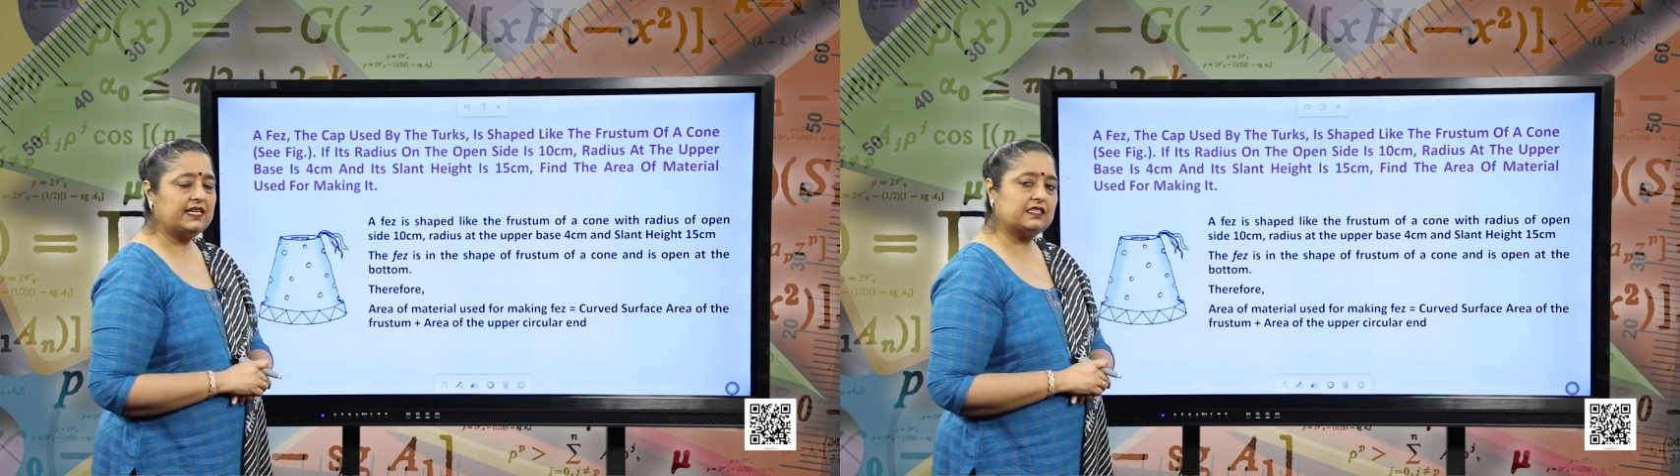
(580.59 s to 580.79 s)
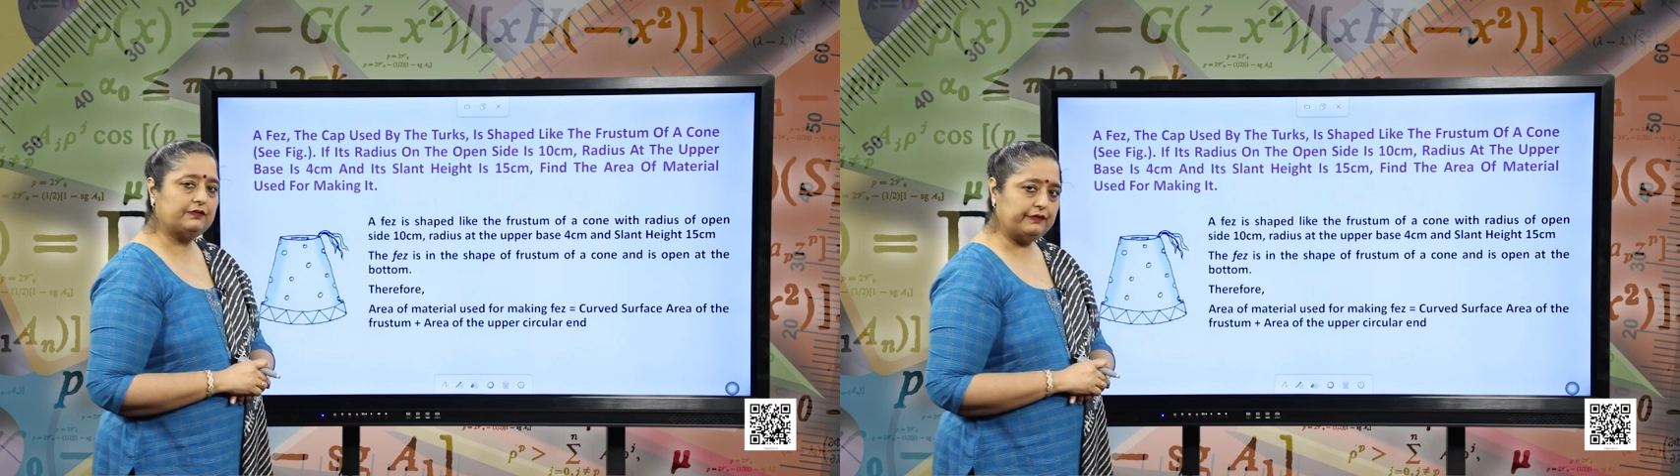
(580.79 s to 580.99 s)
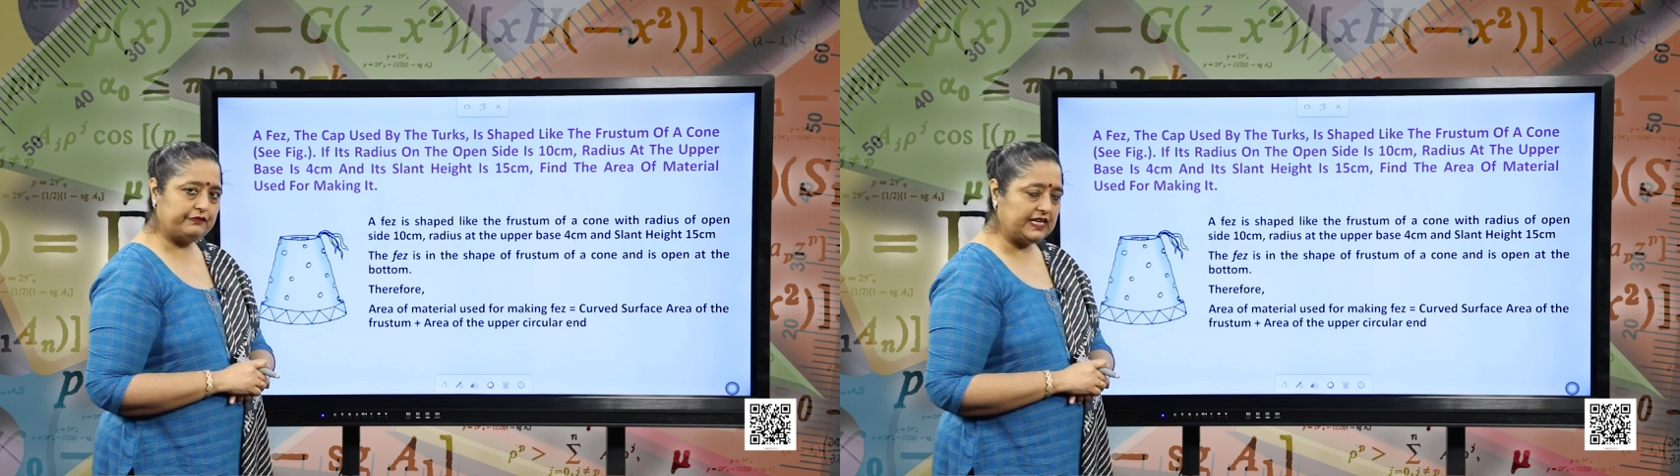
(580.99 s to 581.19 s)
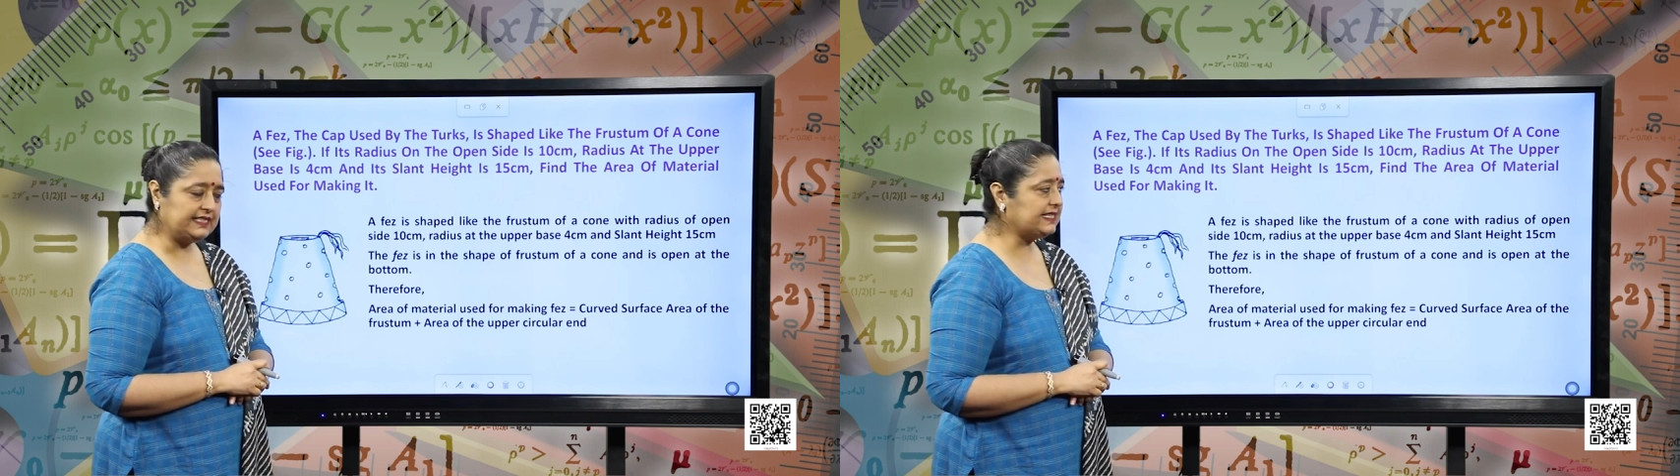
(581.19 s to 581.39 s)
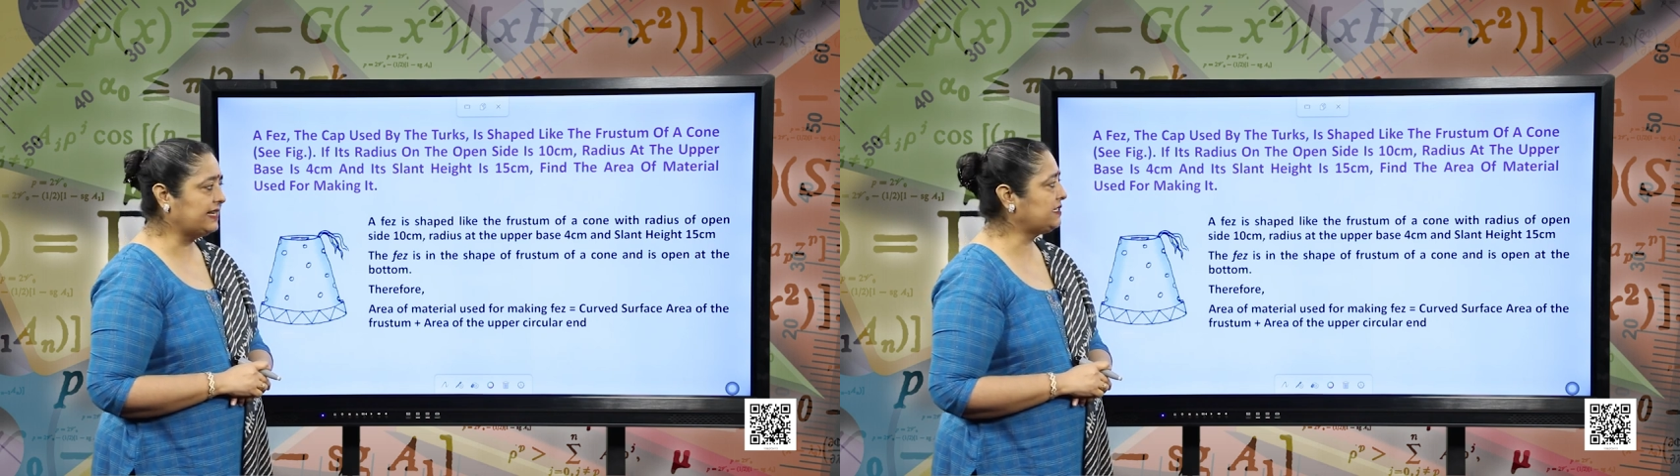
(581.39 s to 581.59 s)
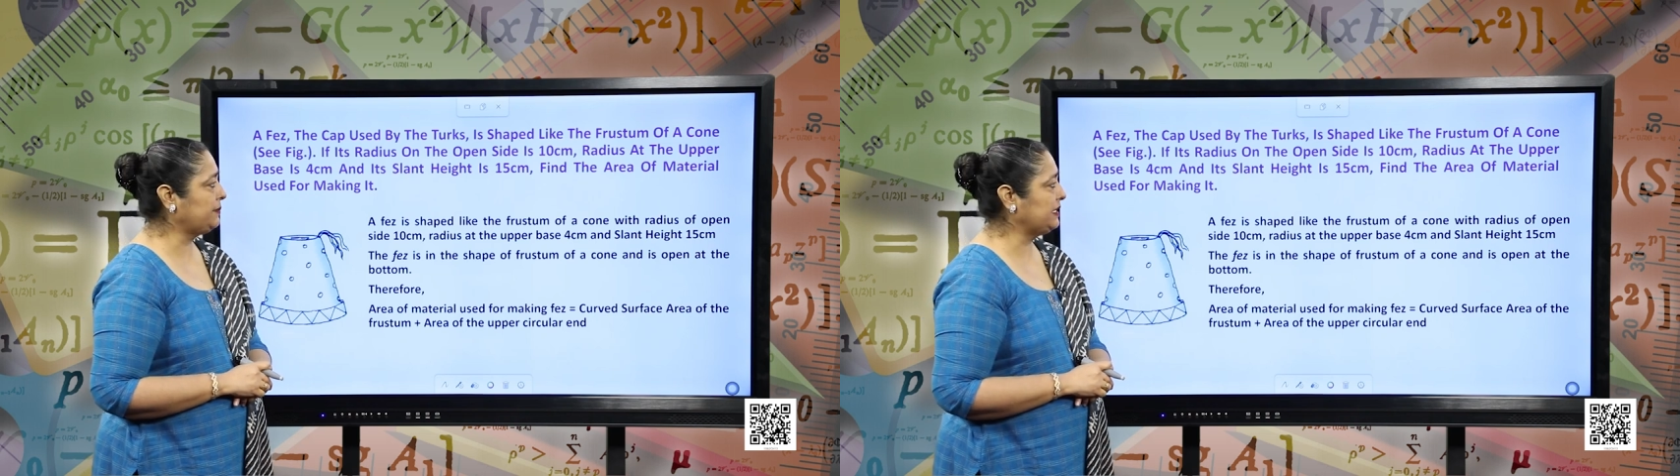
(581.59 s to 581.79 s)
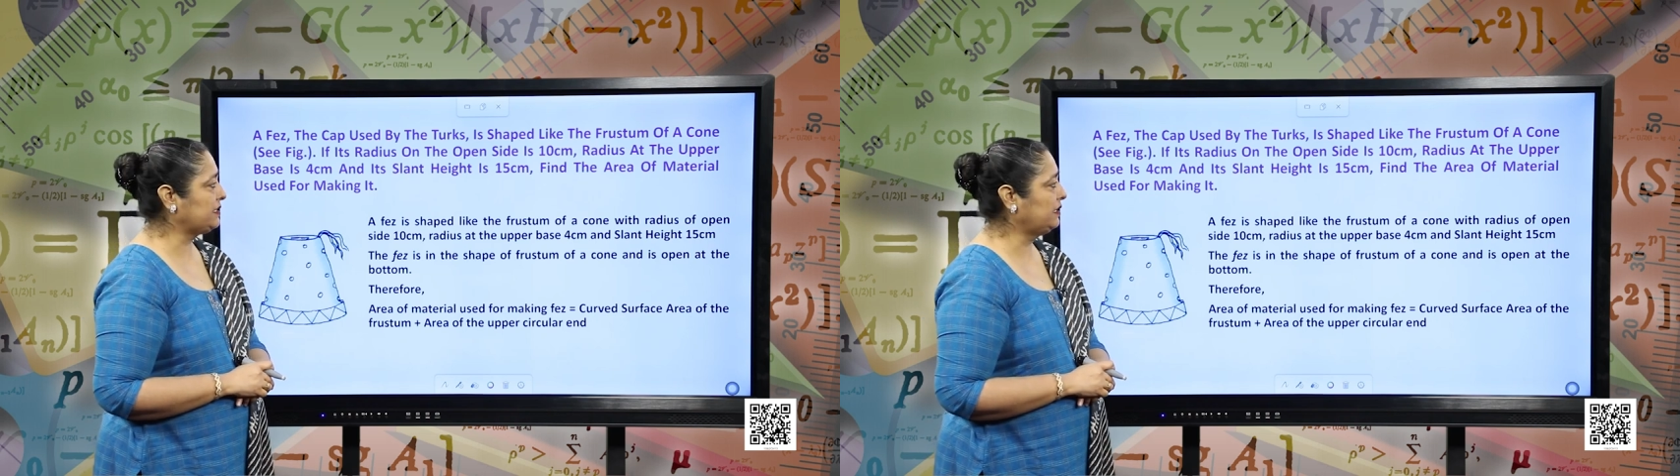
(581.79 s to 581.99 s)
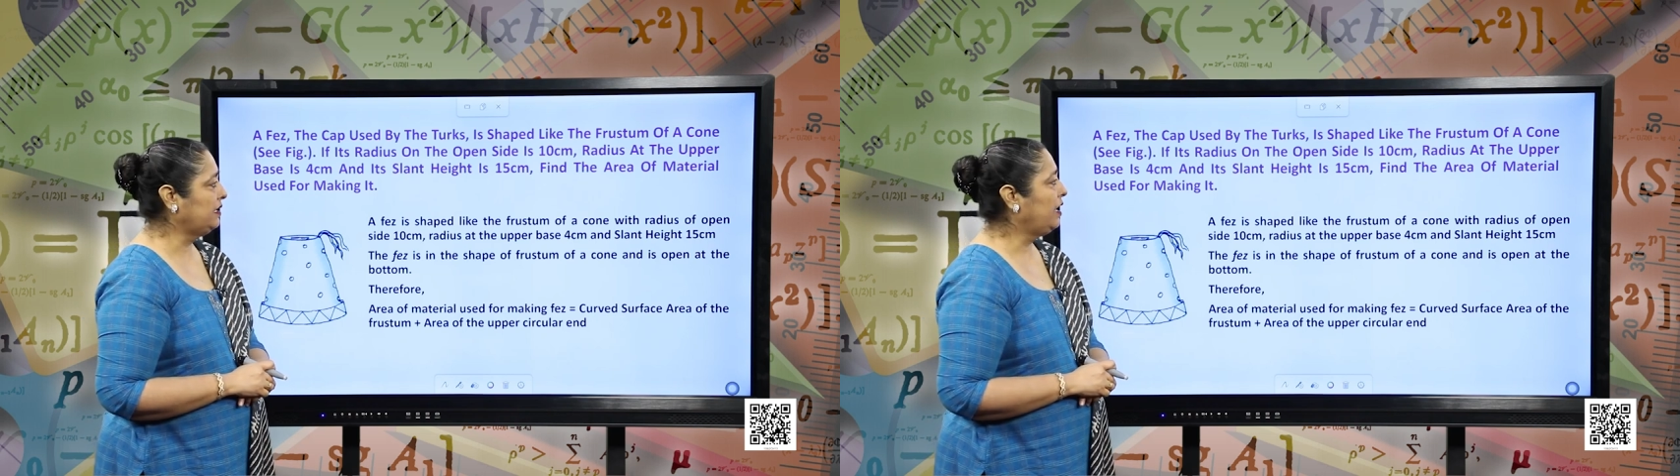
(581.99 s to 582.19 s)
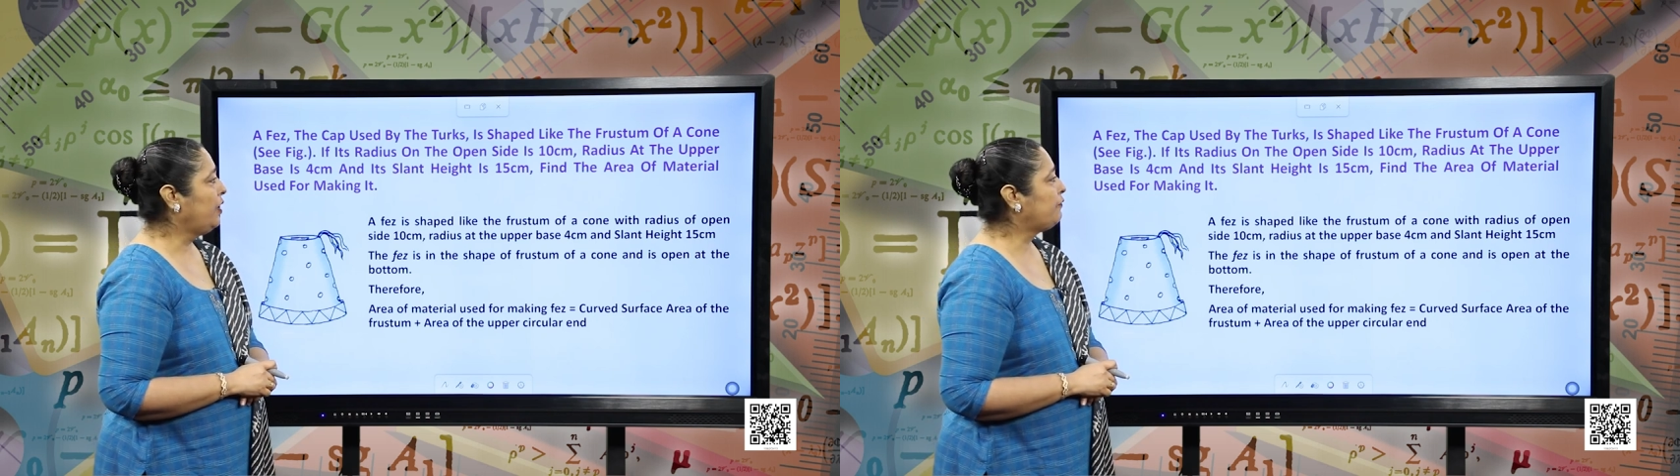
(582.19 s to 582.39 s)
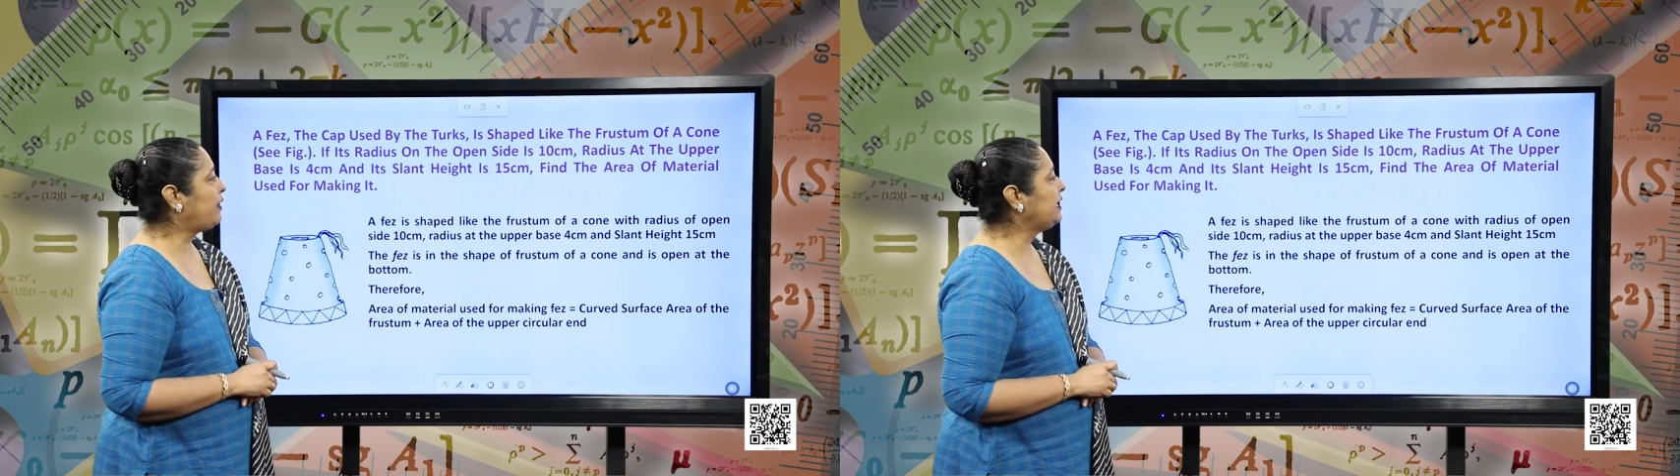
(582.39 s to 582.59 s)
is 15 centimeter,
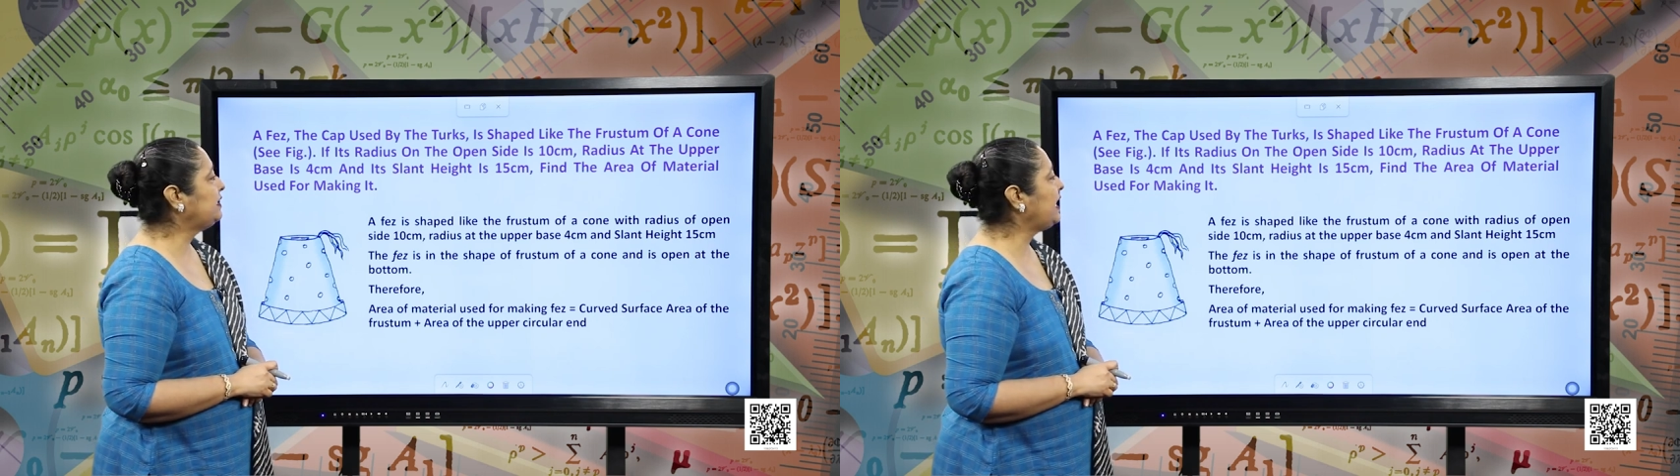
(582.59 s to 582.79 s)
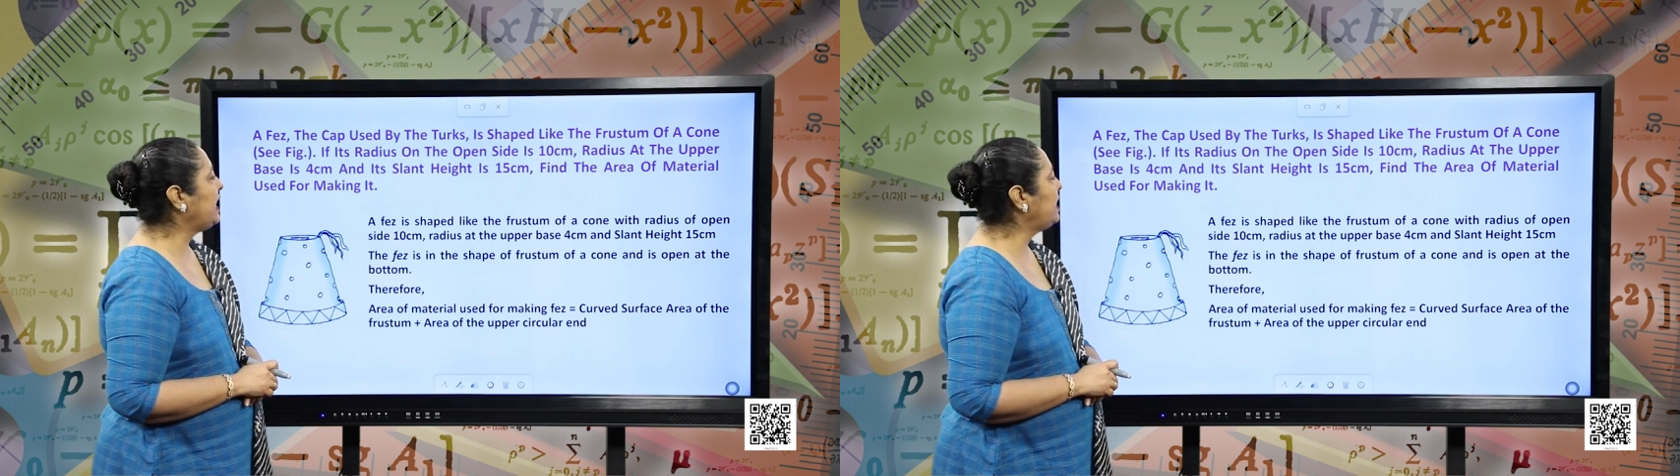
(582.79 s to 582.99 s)
find the